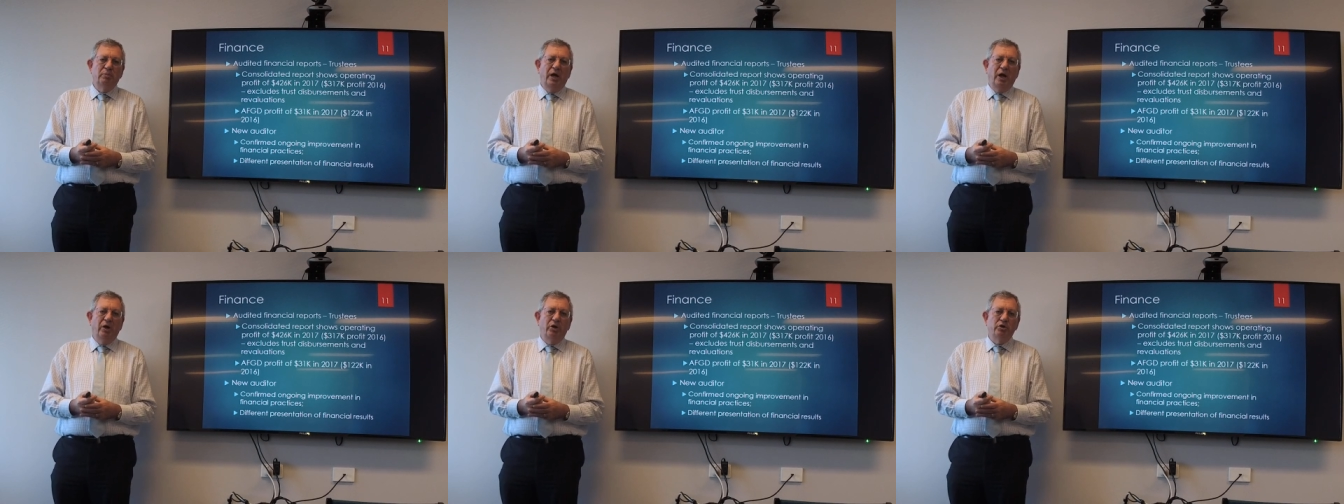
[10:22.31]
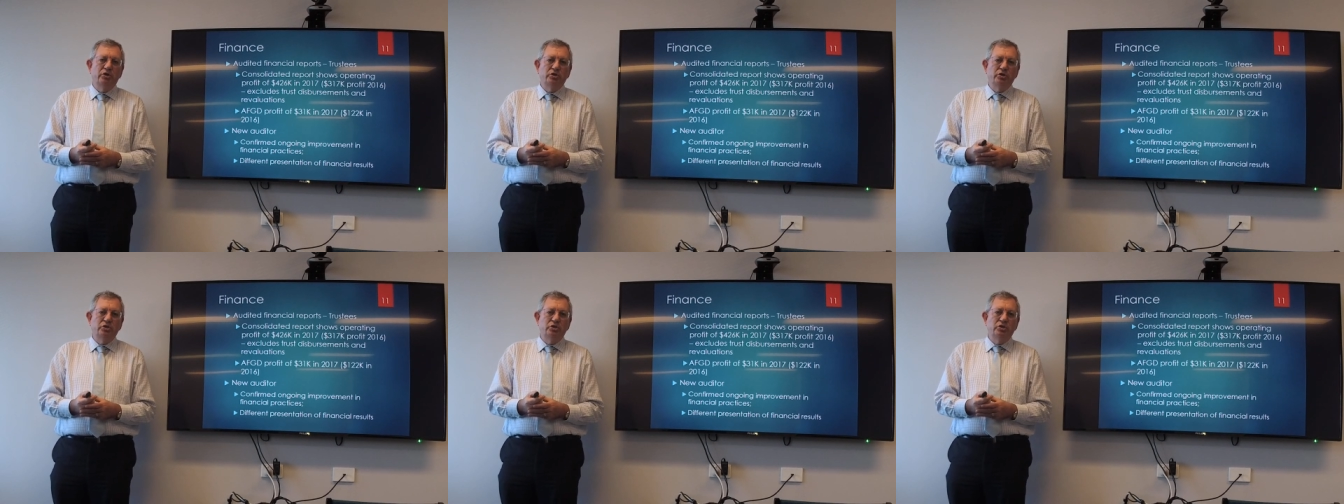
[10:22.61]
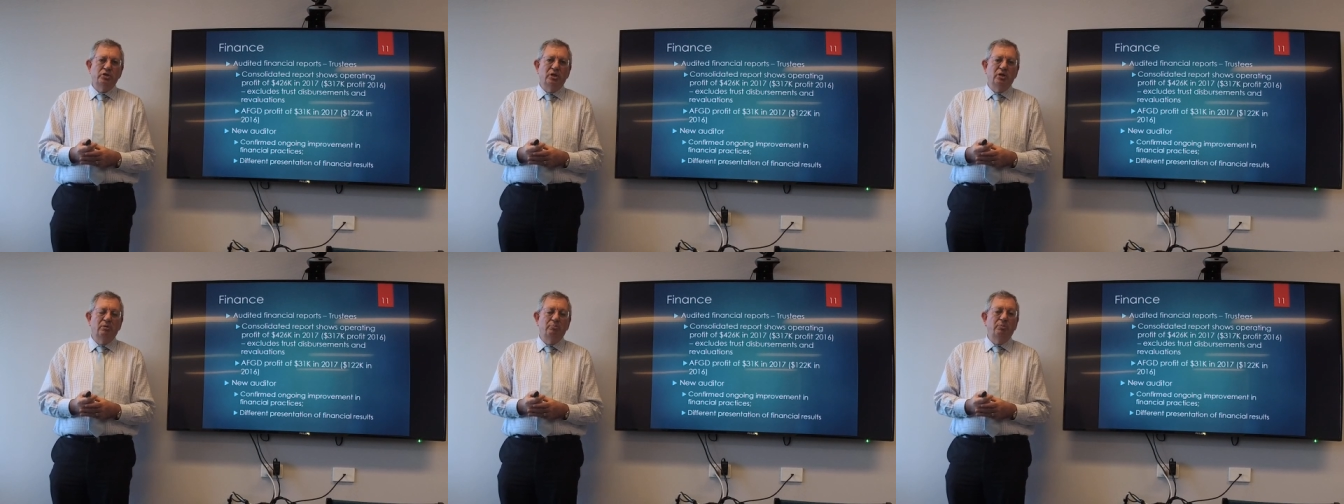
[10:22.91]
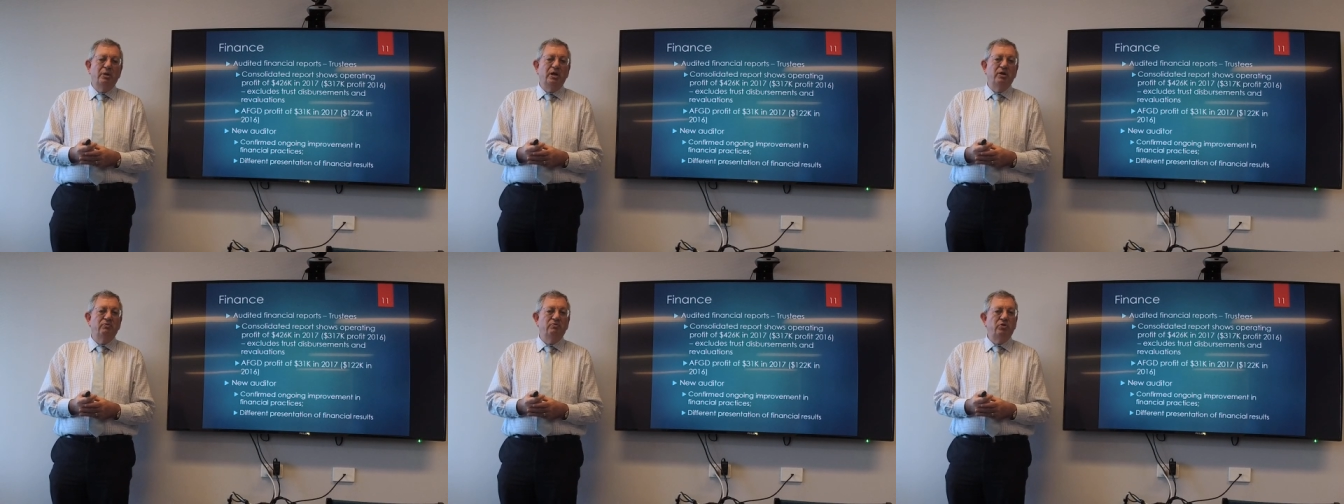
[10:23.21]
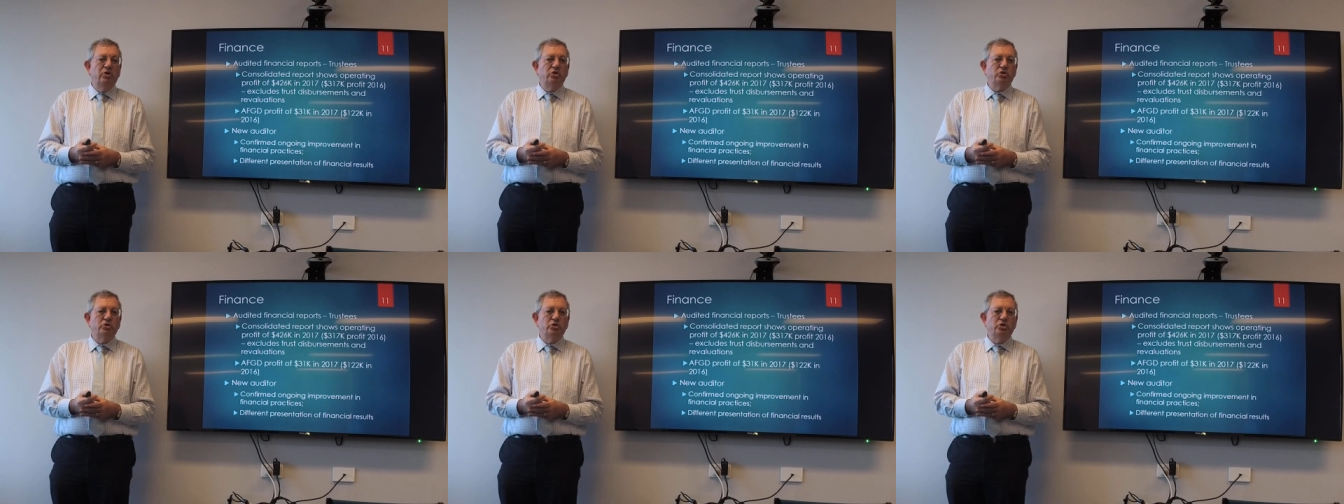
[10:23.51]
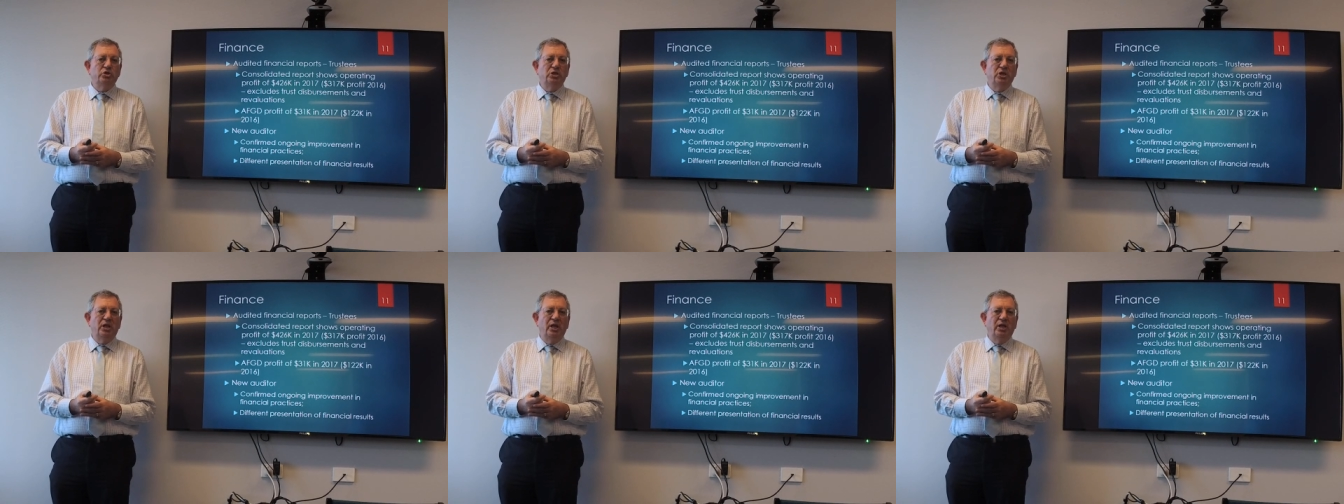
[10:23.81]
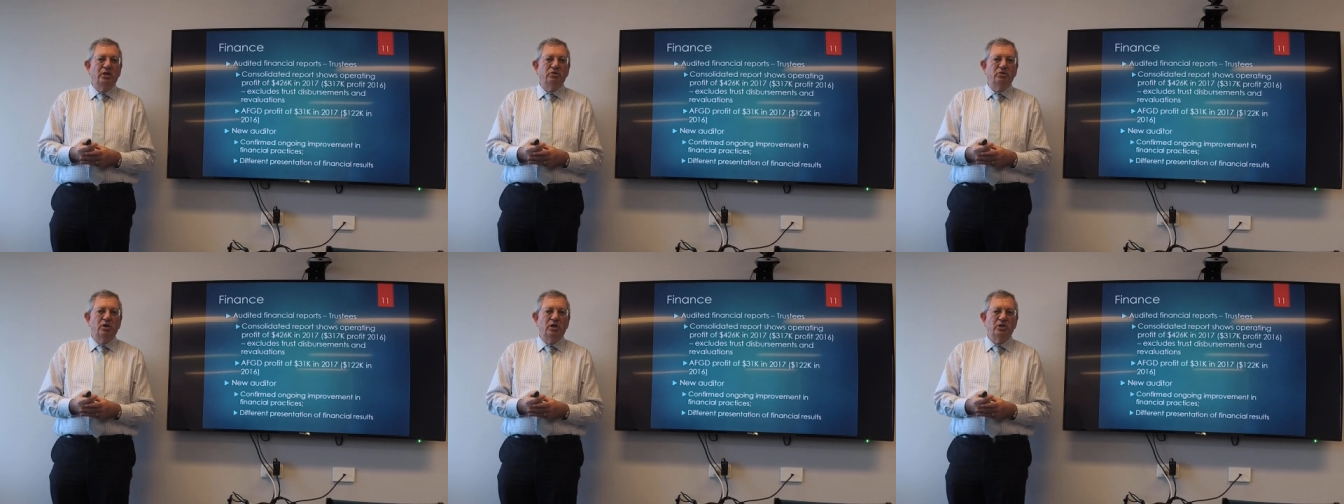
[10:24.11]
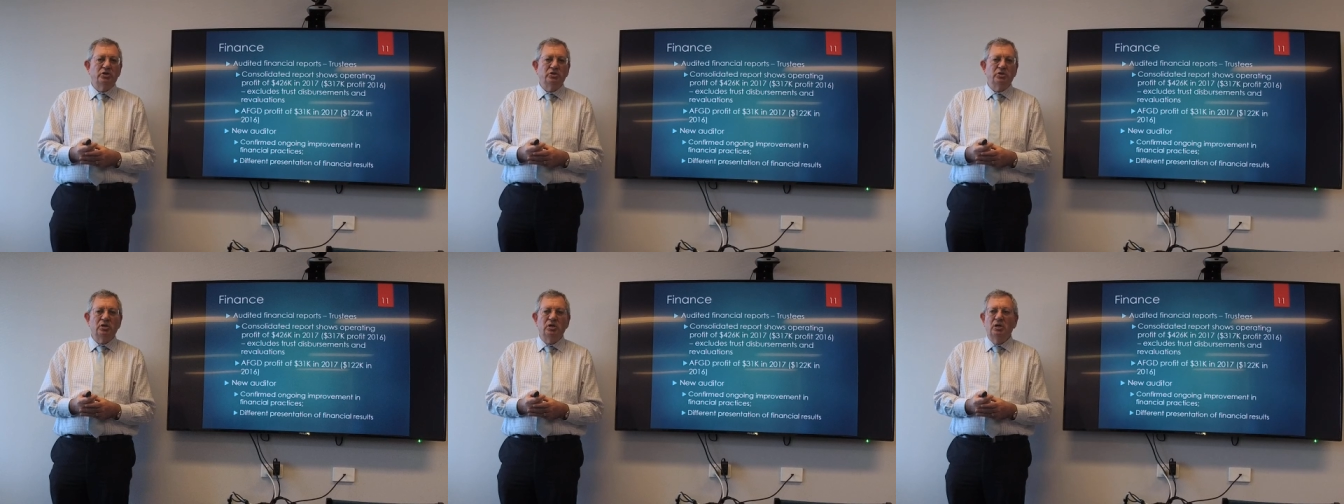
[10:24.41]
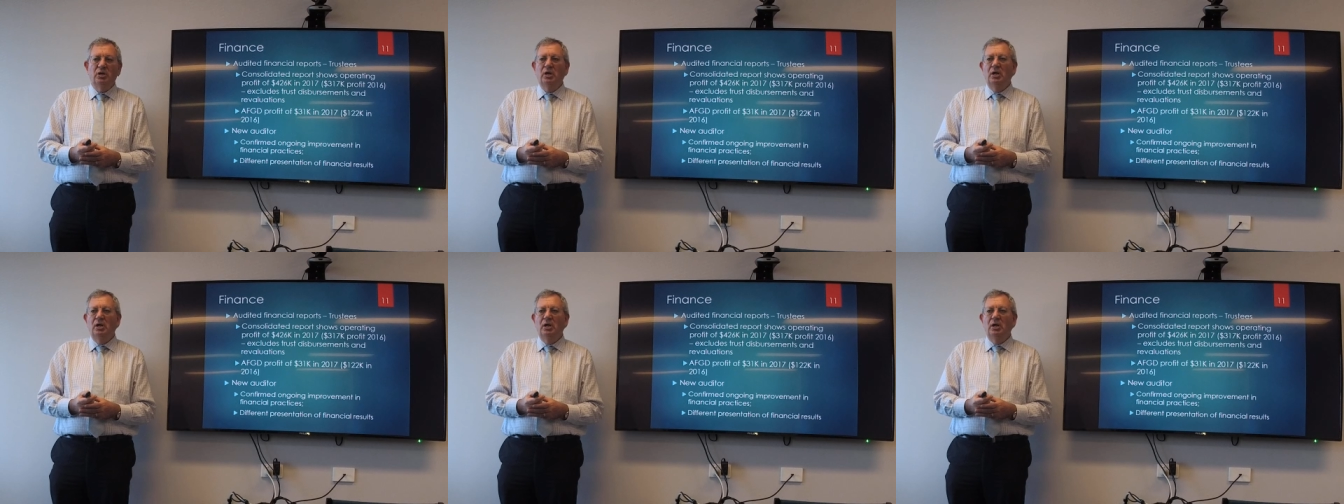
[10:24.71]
parishes that are beneficiaries of that trust.